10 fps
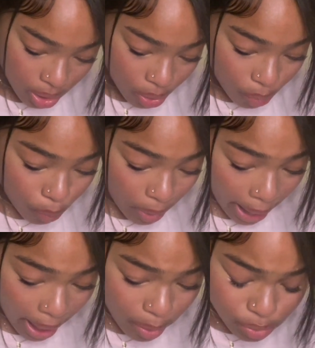
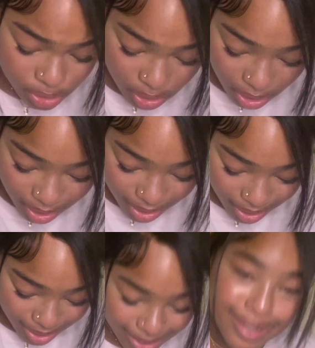
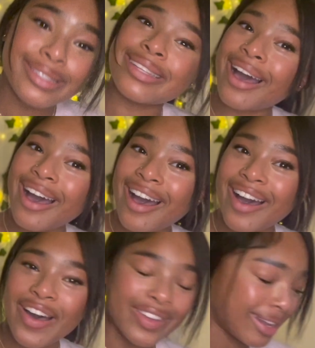Wowzers.
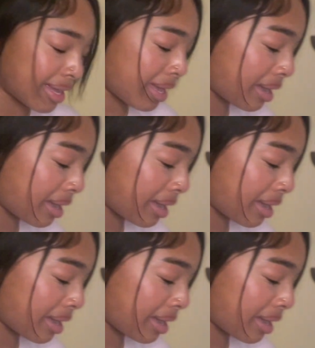Uh, look at